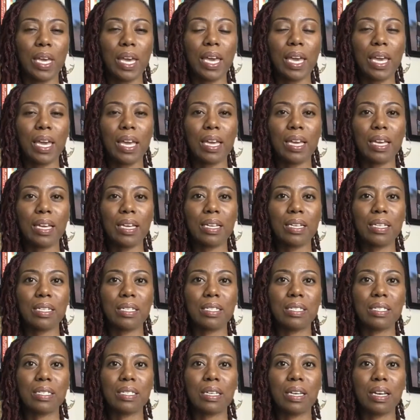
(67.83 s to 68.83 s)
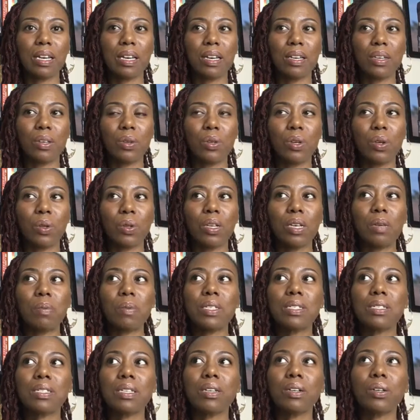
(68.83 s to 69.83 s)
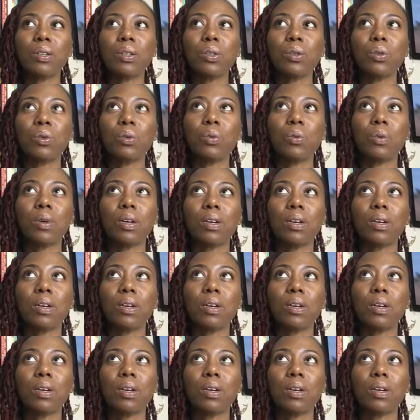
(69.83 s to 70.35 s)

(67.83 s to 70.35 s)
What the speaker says: And, let me tell you,